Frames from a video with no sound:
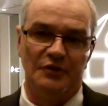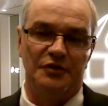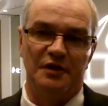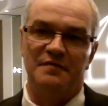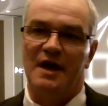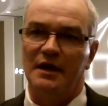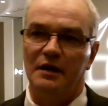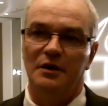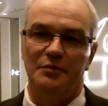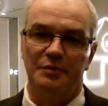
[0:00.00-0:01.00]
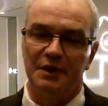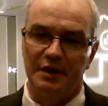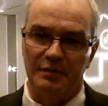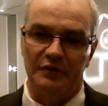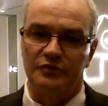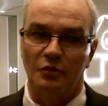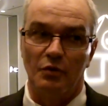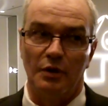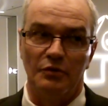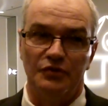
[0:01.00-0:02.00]
And so they finally come to me, and I'm not sure
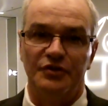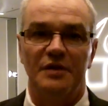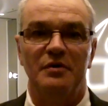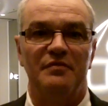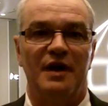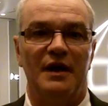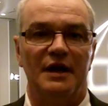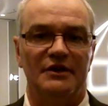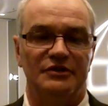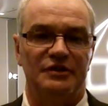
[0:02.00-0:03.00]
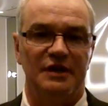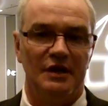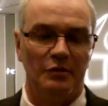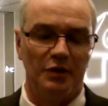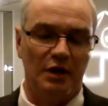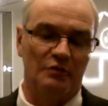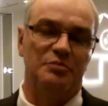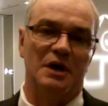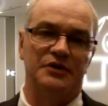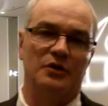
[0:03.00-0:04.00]
what I'm going to say, but finally I just, when it
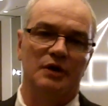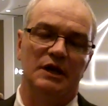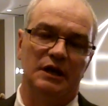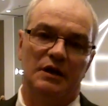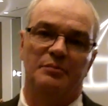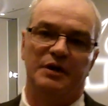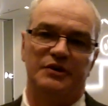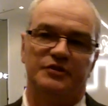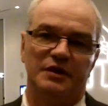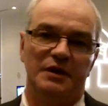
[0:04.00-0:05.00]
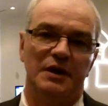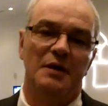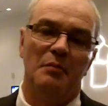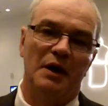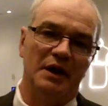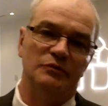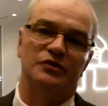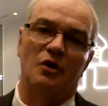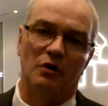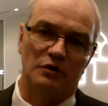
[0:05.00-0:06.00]
comes my turn, I get up and I say, My name
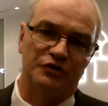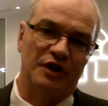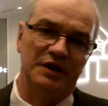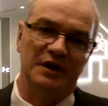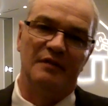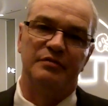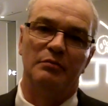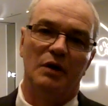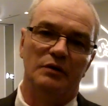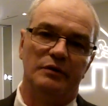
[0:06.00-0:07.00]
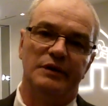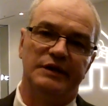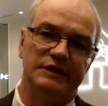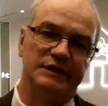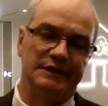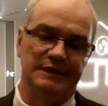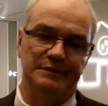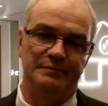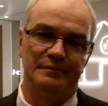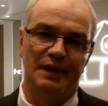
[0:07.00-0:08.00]
is Carl Chaney. I'm from Bowling Green, Kentucky.
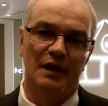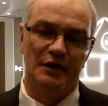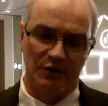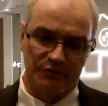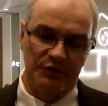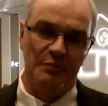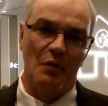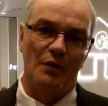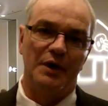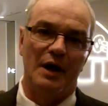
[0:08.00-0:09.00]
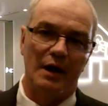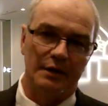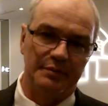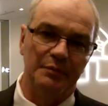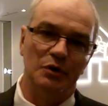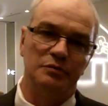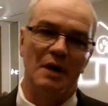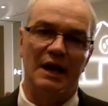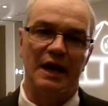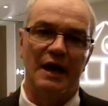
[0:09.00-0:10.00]
Yesterday morning, I got up and milked
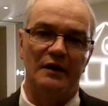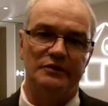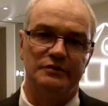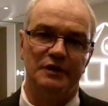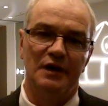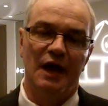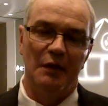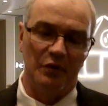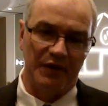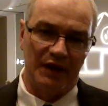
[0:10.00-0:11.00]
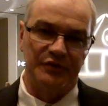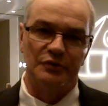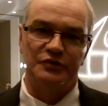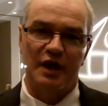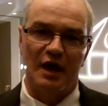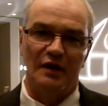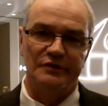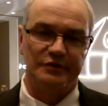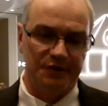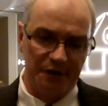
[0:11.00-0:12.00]
my cows. And without those
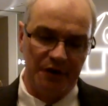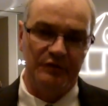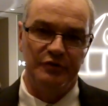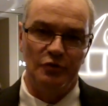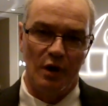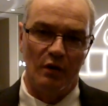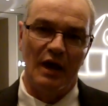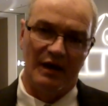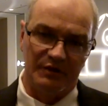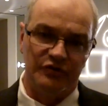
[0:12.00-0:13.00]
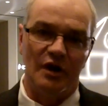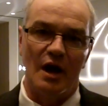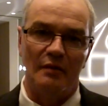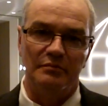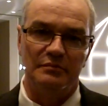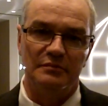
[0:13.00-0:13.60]
cows, none of you all have a job.